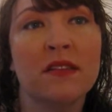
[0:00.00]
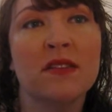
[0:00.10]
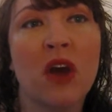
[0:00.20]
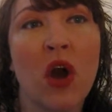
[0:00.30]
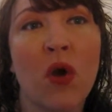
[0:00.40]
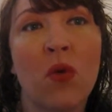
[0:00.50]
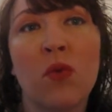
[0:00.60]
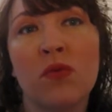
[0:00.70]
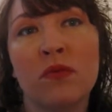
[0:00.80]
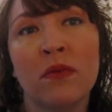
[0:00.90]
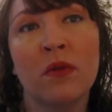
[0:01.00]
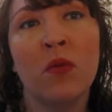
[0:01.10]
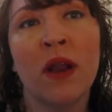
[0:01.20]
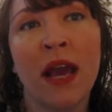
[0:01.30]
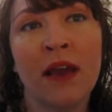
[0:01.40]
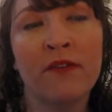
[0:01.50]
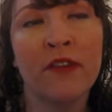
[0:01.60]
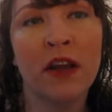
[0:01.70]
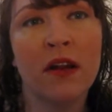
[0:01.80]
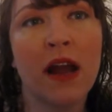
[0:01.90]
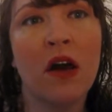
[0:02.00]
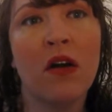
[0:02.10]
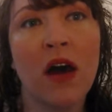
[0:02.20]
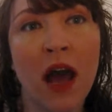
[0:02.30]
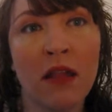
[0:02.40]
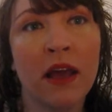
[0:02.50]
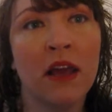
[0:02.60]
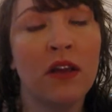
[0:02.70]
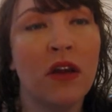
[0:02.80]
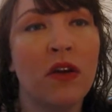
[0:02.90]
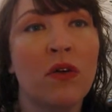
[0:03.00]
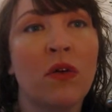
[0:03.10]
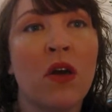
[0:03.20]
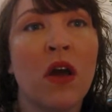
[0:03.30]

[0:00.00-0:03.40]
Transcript: So when I figure it out, I'll let you know.